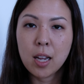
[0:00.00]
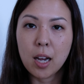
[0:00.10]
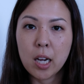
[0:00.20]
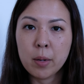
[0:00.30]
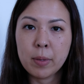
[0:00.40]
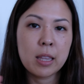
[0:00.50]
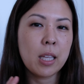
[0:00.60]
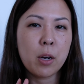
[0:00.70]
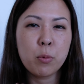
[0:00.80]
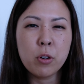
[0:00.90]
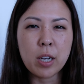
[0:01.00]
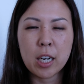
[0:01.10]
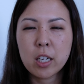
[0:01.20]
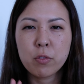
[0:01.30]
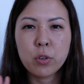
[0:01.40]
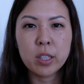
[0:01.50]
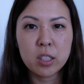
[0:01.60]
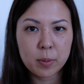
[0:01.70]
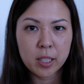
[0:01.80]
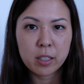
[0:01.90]
Um, and then I will kind of give you a
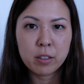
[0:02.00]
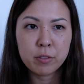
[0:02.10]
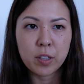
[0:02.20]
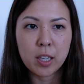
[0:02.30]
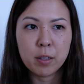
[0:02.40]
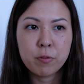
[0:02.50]
little bit of um,